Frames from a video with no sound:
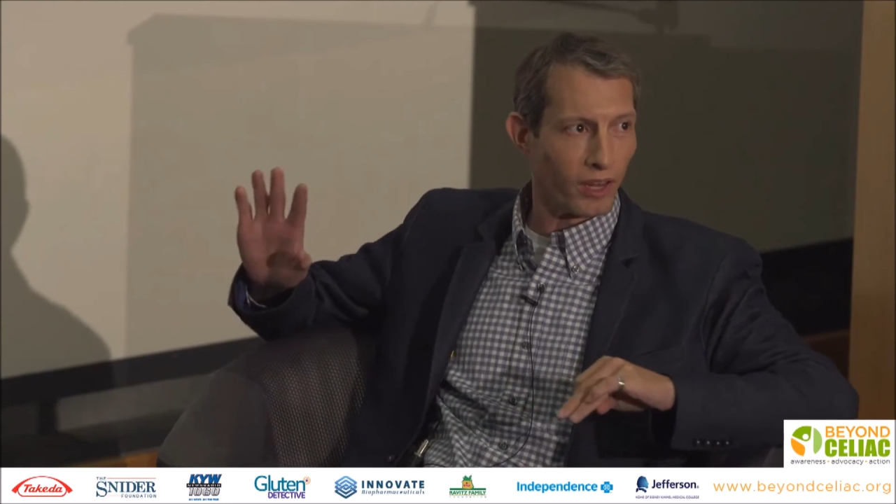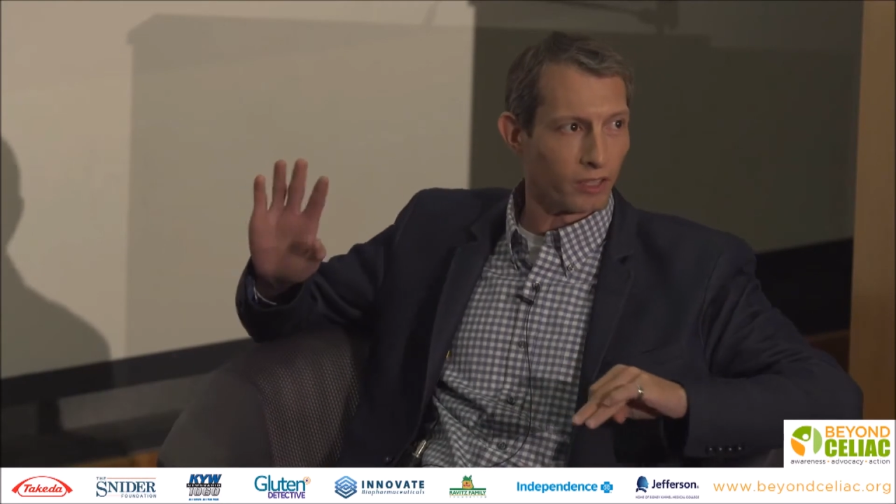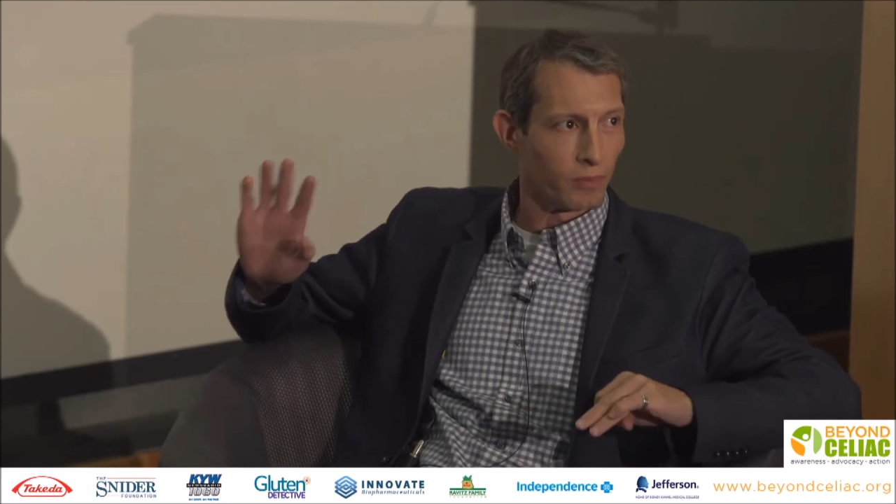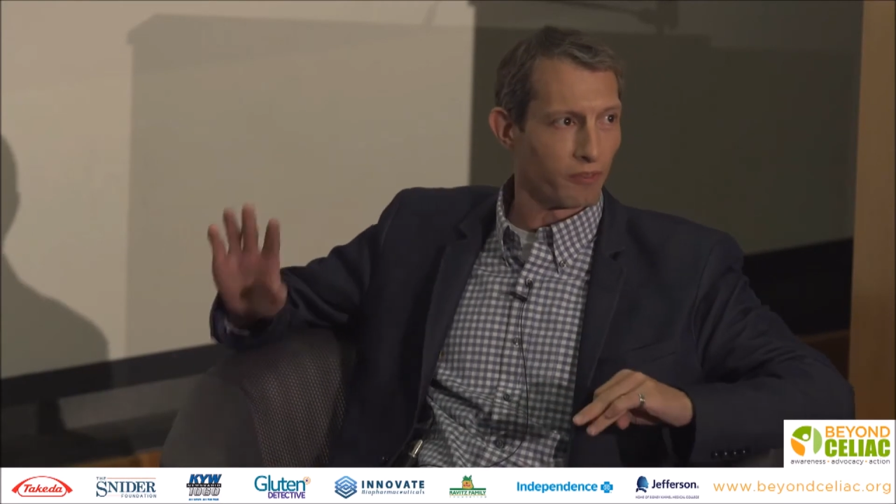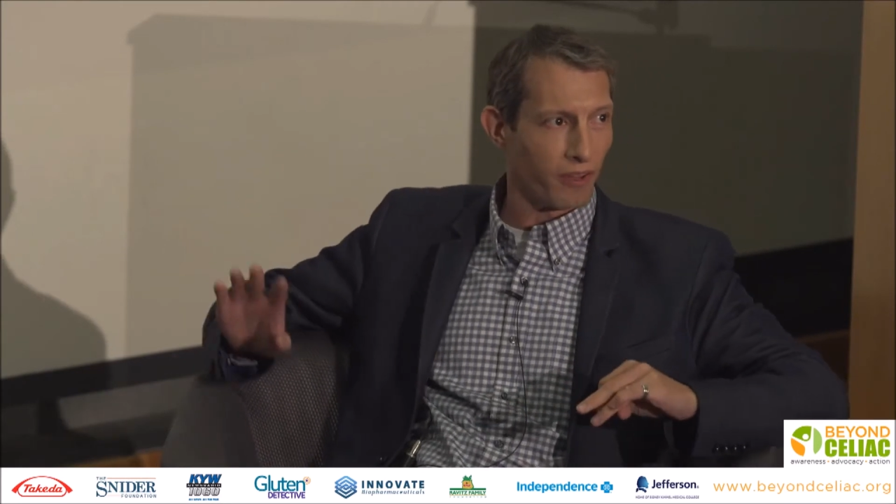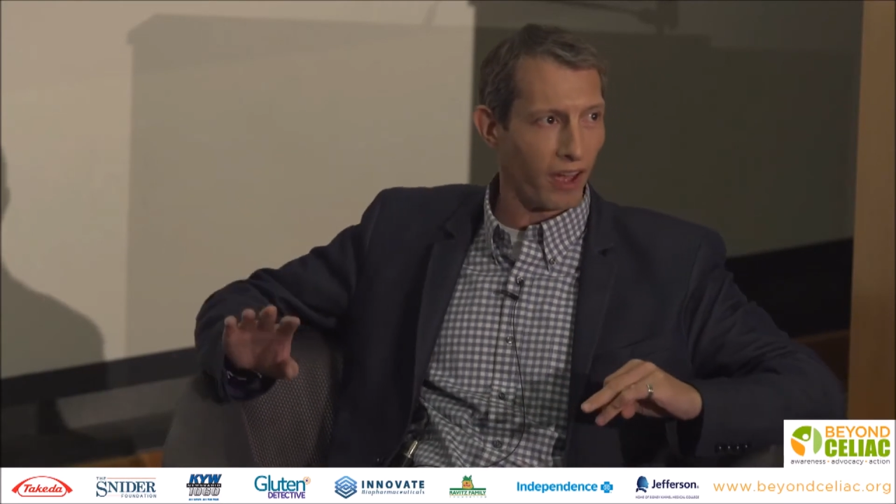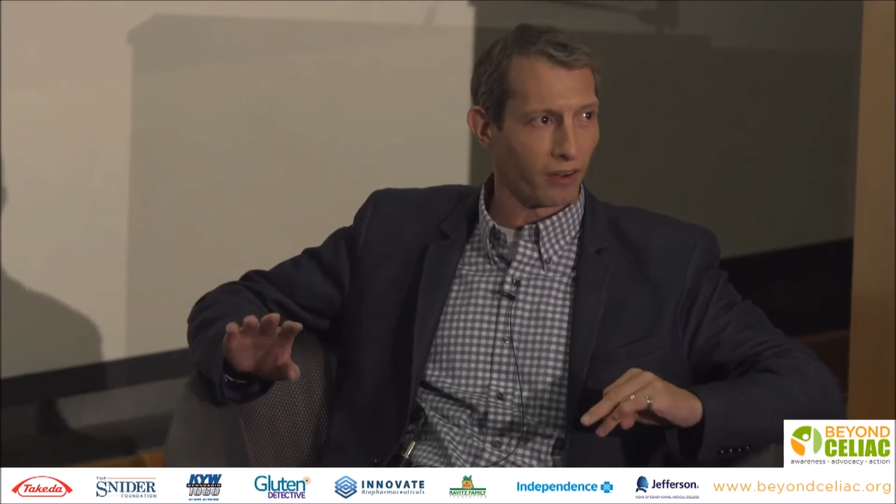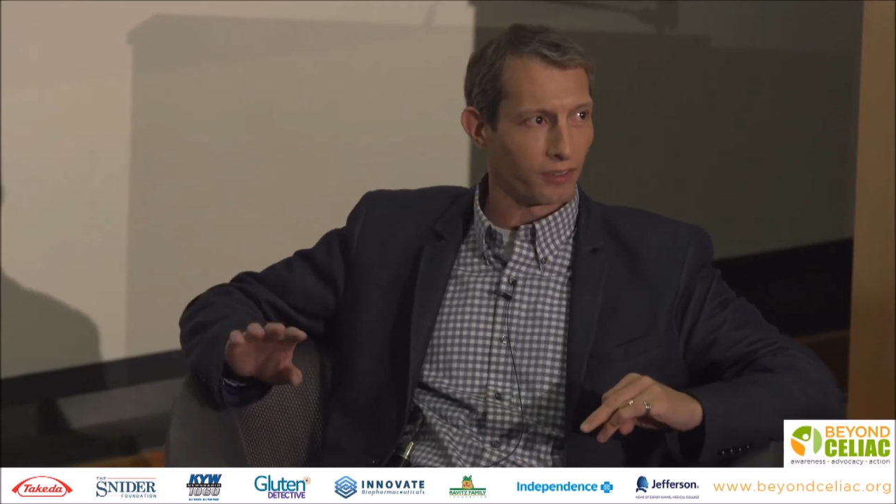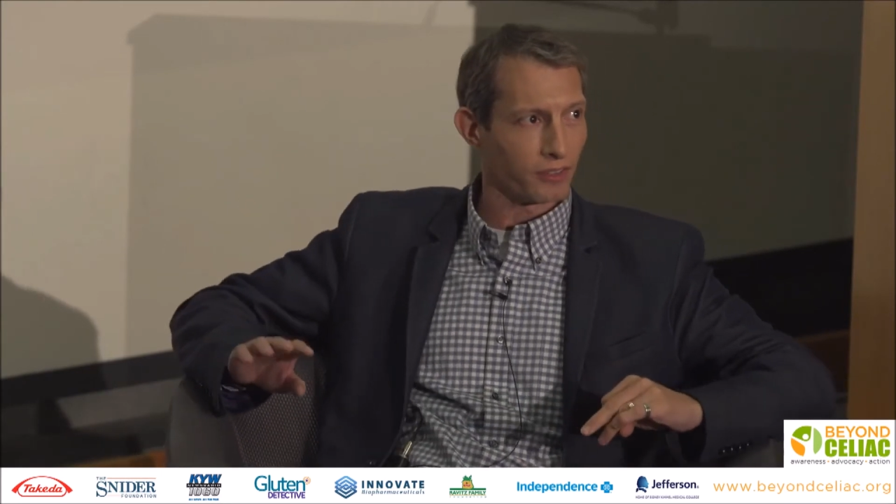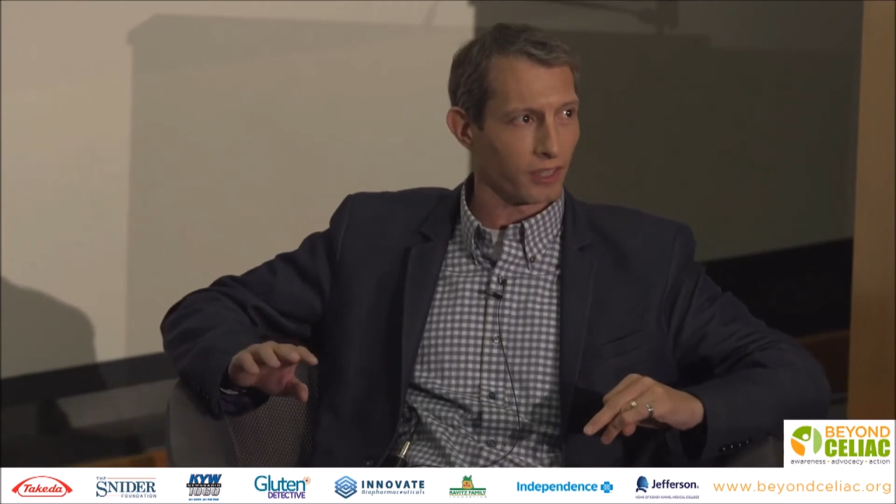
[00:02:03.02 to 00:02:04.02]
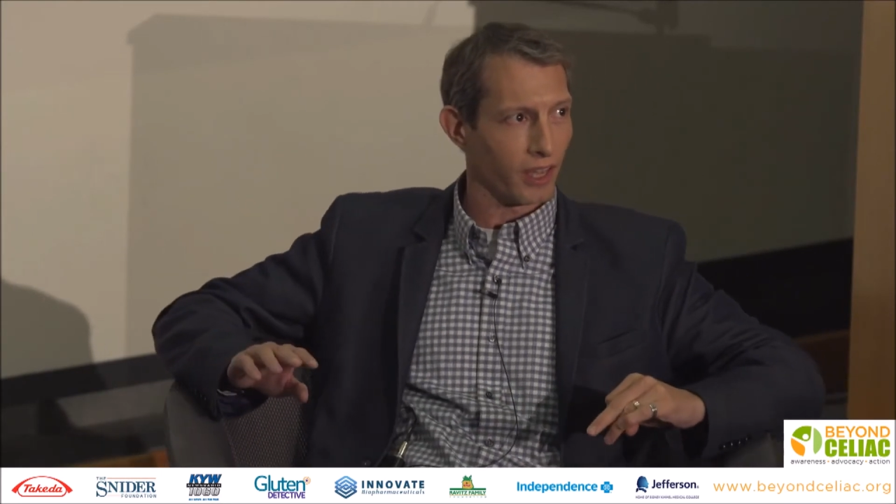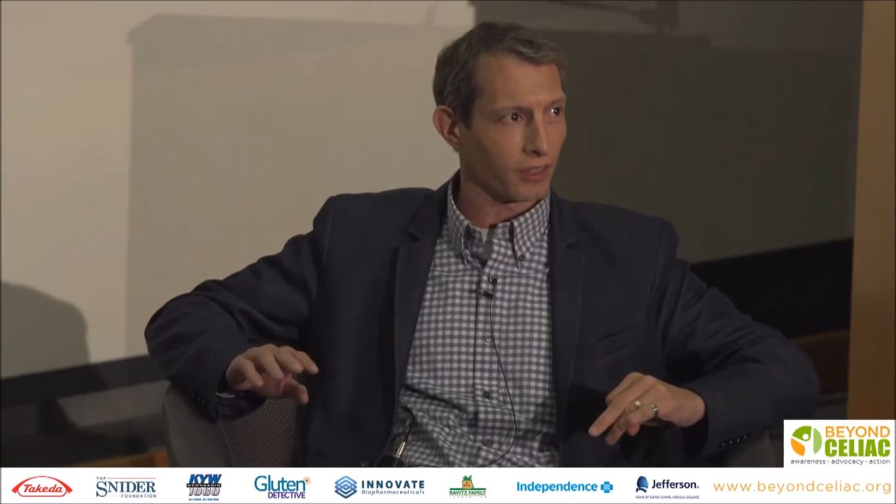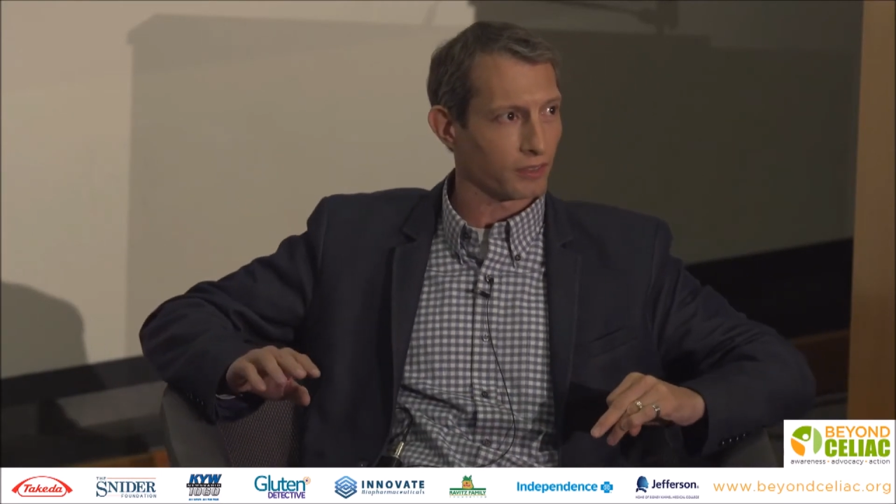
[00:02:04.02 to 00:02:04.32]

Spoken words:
to be found in celiac